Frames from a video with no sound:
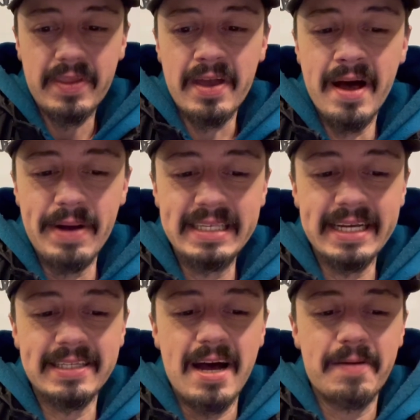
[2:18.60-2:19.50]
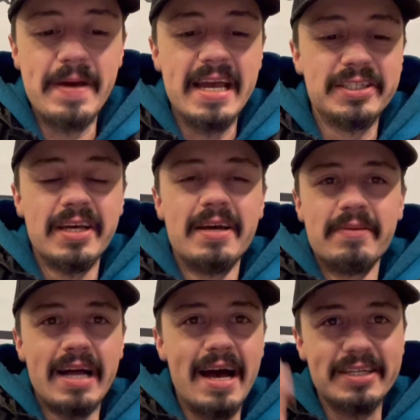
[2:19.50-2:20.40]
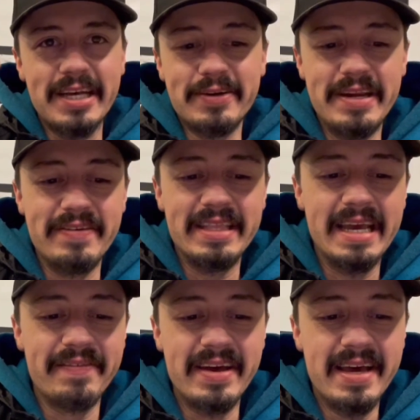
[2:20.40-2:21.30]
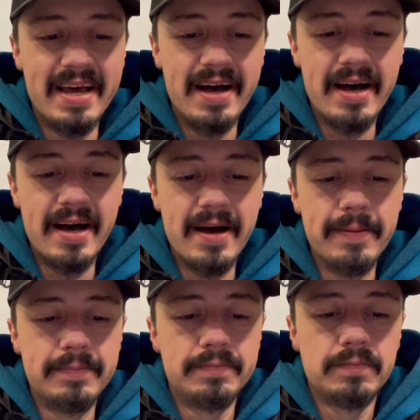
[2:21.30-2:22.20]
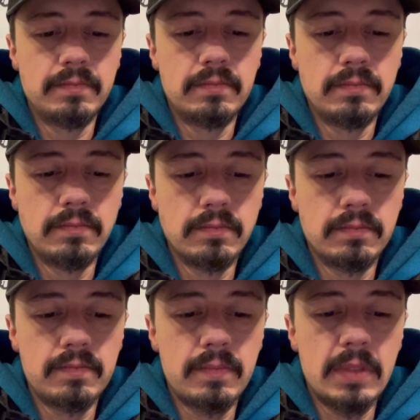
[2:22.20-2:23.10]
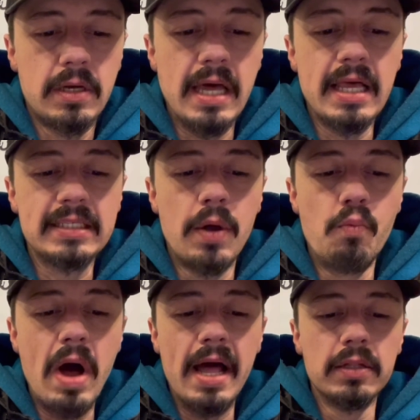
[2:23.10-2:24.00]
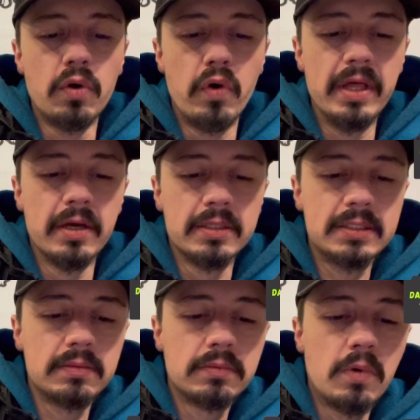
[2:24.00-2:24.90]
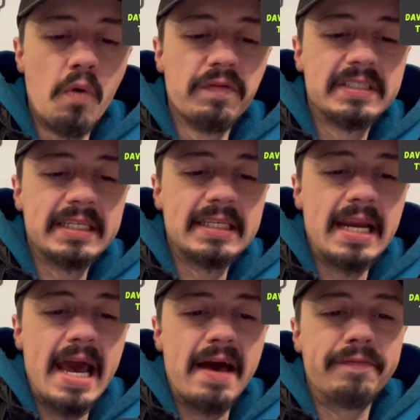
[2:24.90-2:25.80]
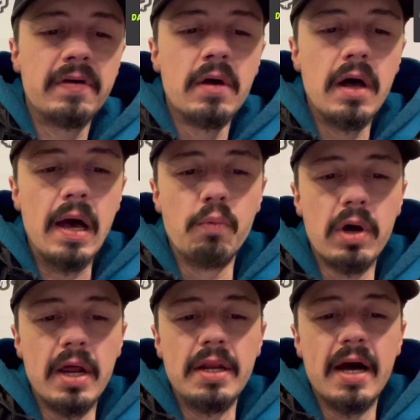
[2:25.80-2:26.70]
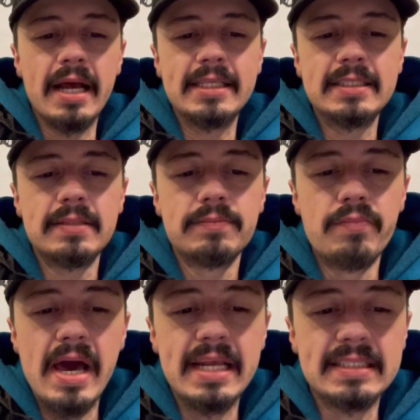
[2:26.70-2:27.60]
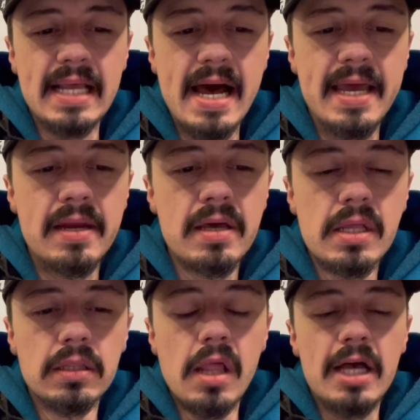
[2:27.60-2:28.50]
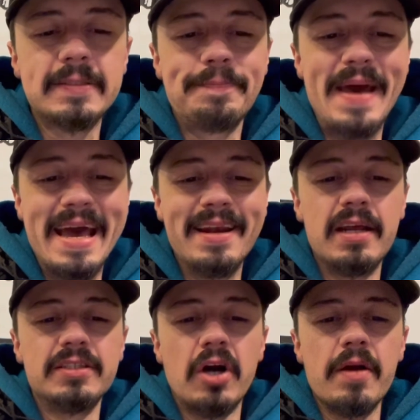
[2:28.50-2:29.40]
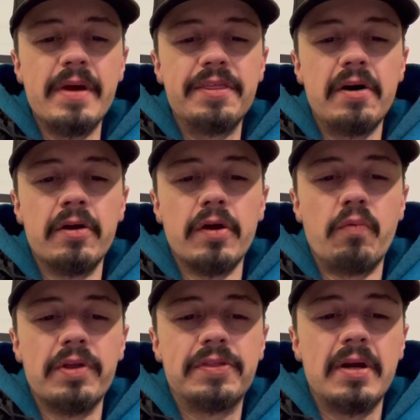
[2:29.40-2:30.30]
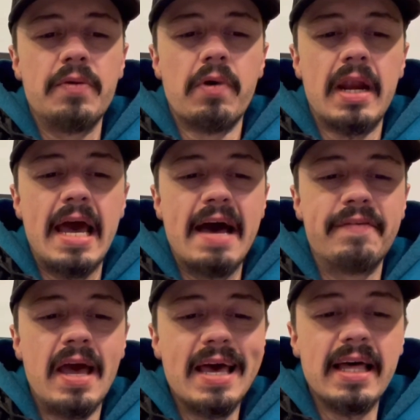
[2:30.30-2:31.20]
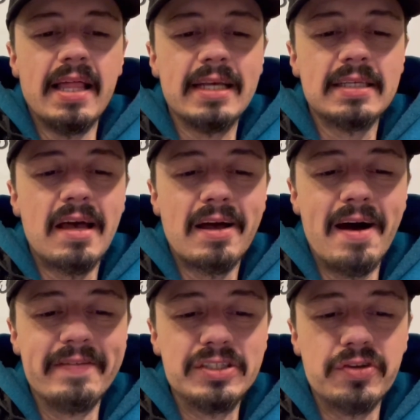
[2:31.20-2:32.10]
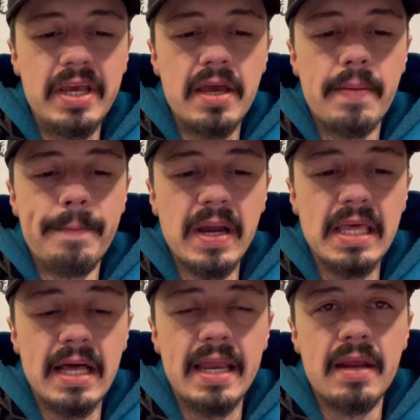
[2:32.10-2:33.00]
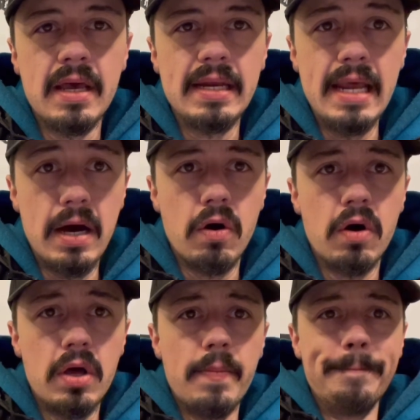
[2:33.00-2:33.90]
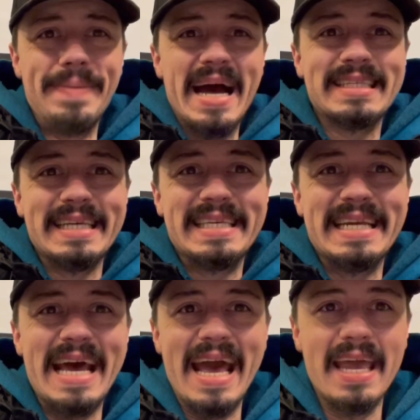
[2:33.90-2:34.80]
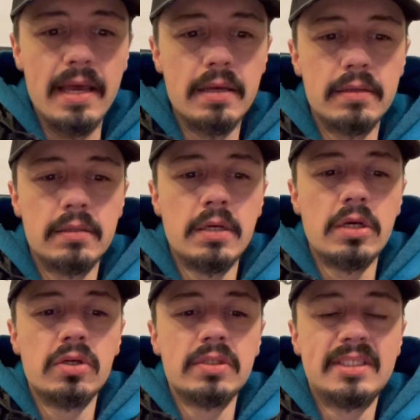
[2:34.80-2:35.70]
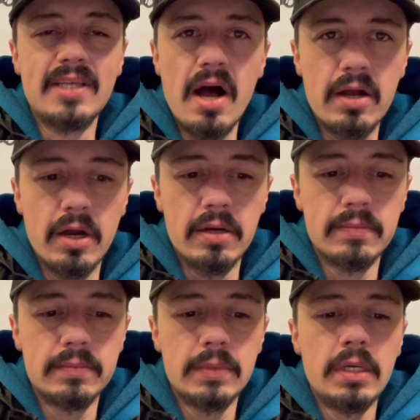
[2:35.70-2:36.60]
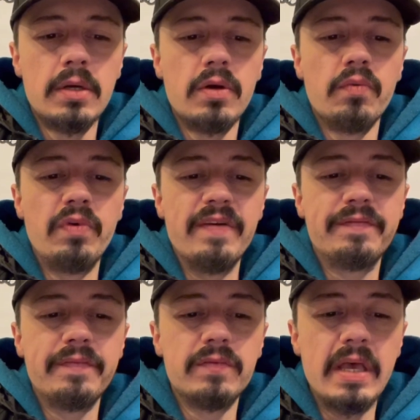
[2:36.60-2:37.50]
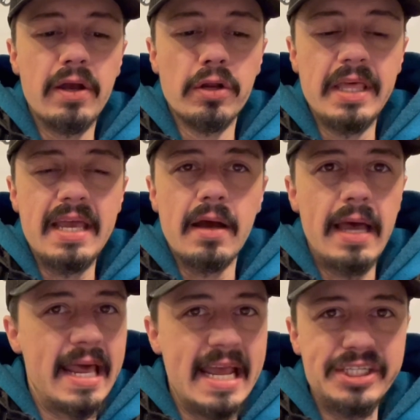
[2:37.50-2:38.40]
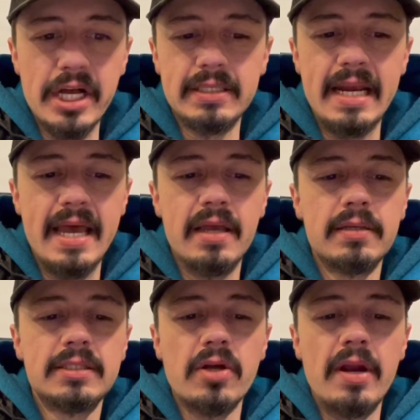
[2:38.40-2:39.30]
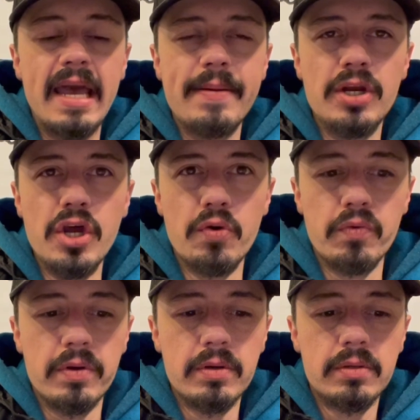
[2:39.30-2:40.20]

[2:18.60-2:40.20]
on my TikTok page. Gosh, I couldn't even think of it. I lost on Wild Oilers, over 6.5. I won on Nuggets, -9. Lost Penn Dartmouth, under 131.5. And I lost Coventry, Moneyline. Now, back to today. Soccer. We have early NHL today, starting at noon.